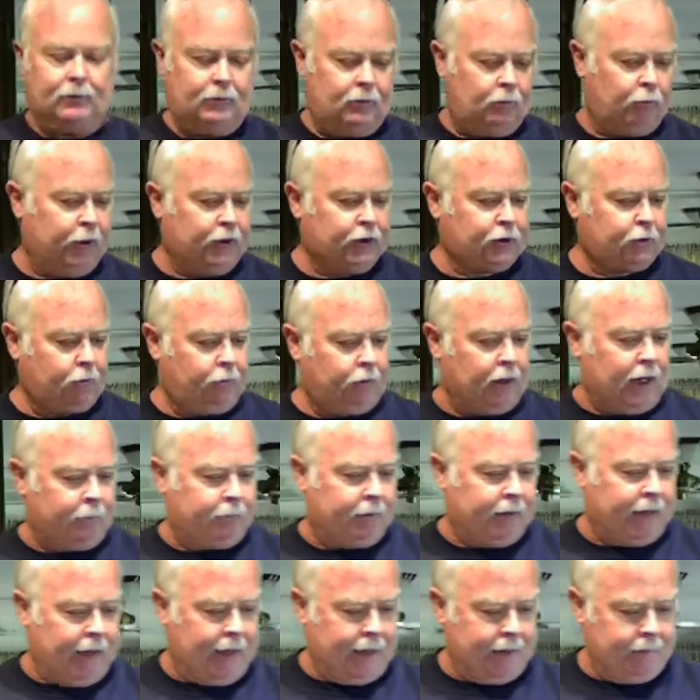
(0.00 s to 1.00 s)
We screwed up
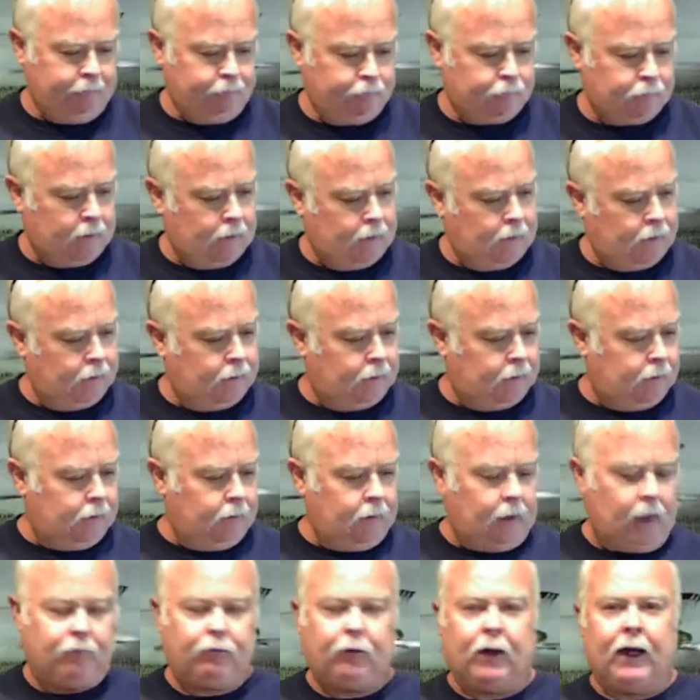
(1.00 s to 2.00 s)
again.
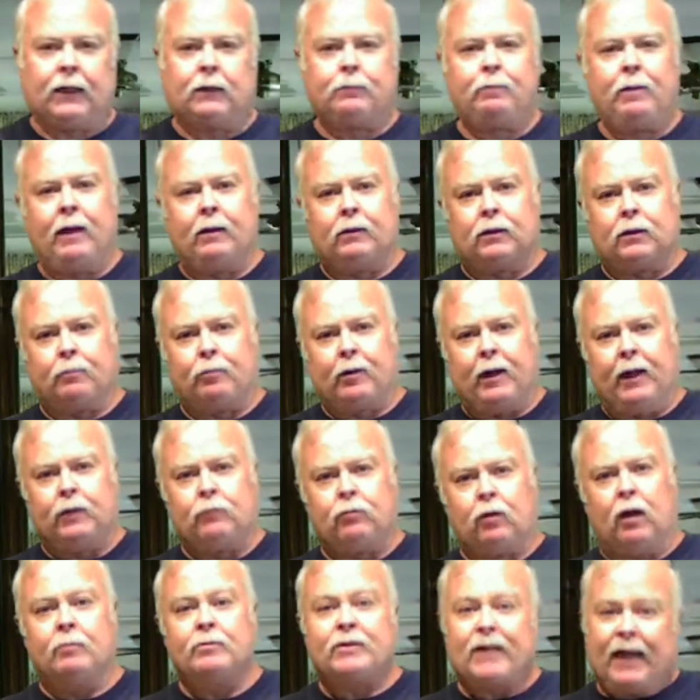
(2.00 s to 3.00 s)
I forgot to pack the
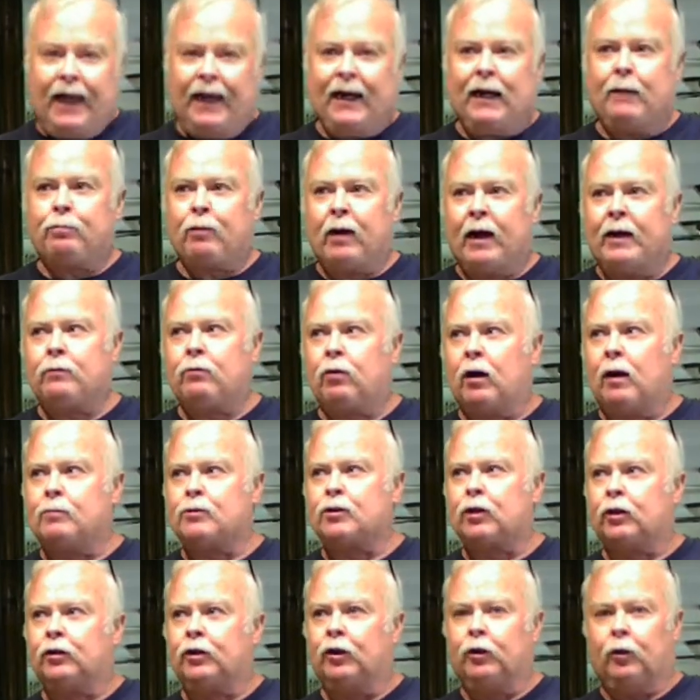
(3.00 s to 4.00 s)
breadcrumbs. Any breadcrumbs
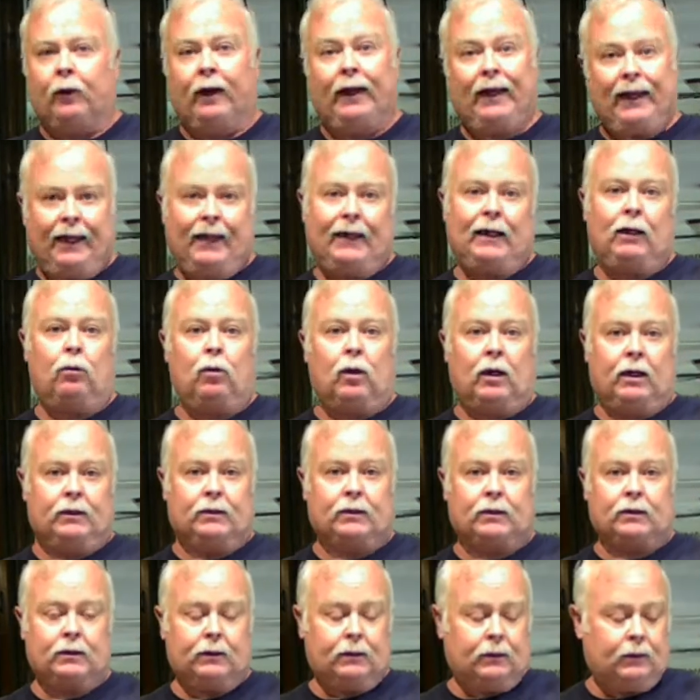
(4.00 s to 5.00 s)
will do. Any
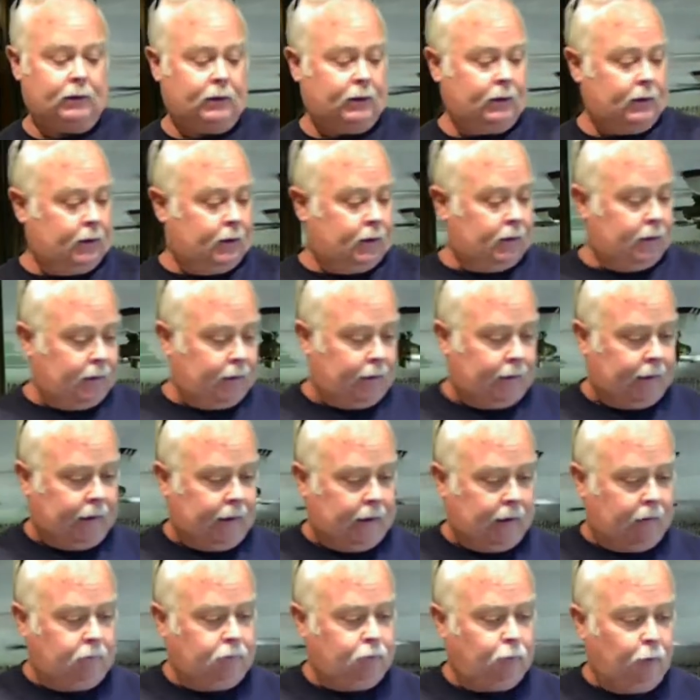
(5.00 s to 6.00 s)
ones.
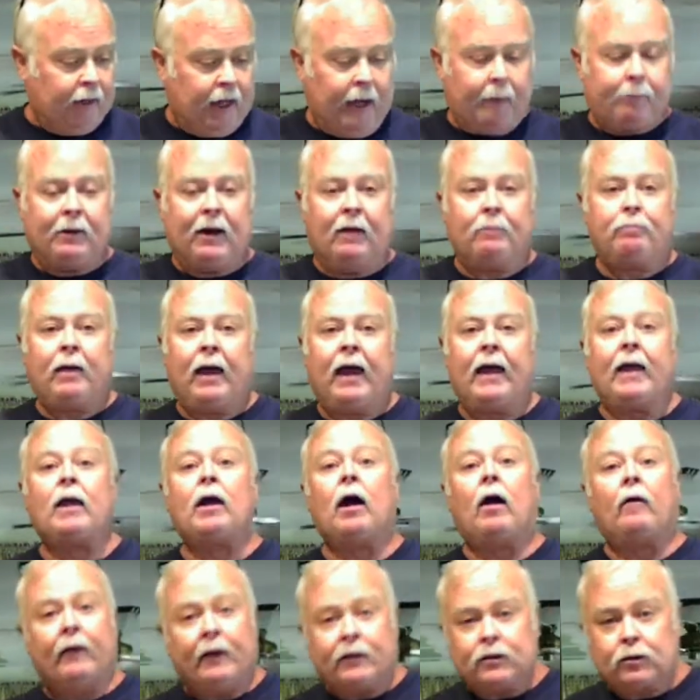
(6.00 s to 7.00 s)
We have to have
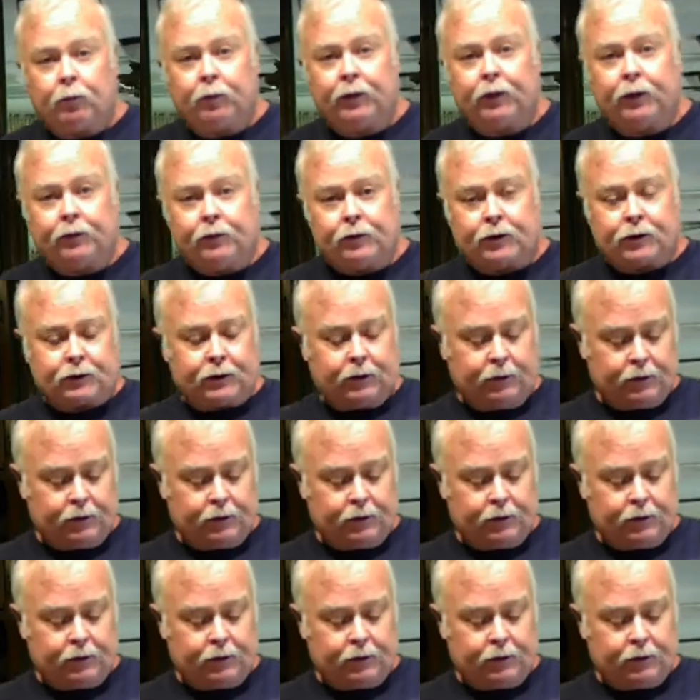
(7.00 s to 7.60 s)
panko. That's what we use.